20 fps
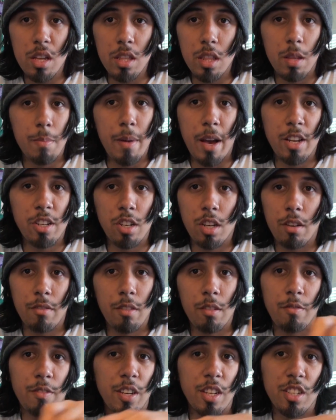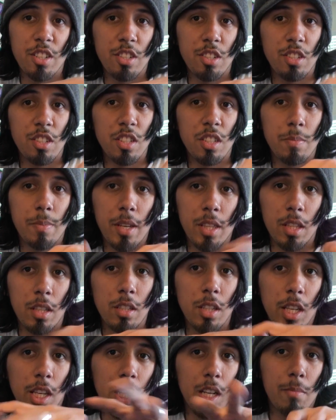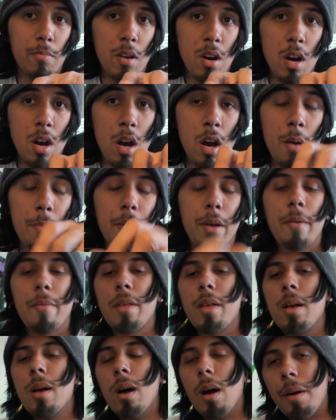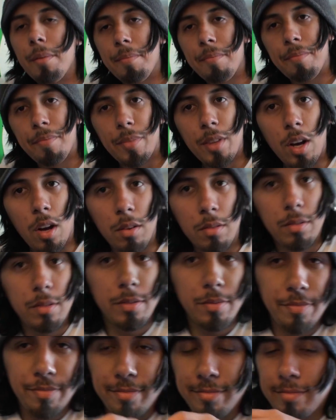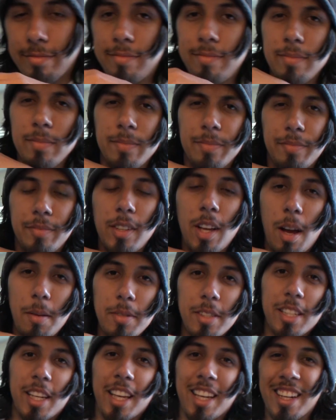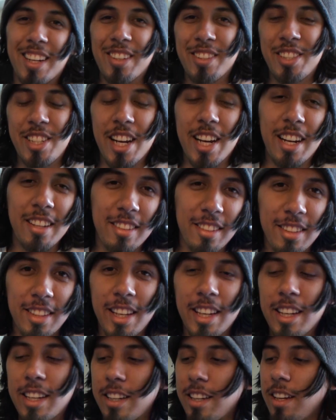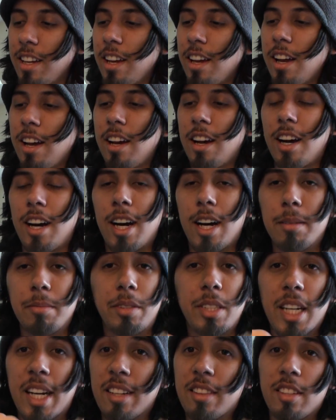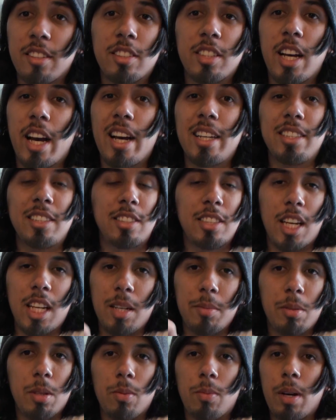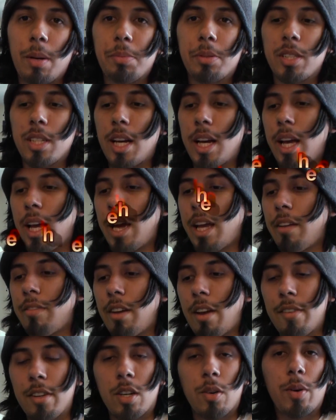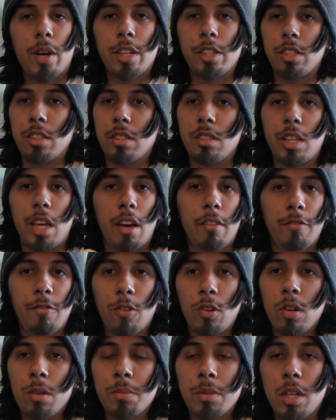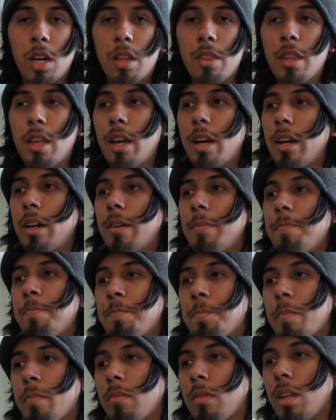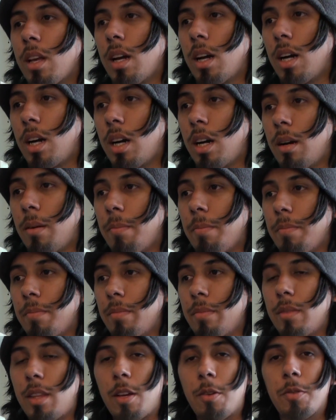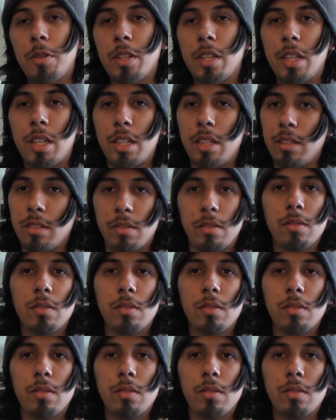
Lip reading: The magic of the fingers, make the link come up. No, I'm just kidding. Go check out the link. Check out the site. Sign up to the website. If you have any questions, they have forums on there. They're really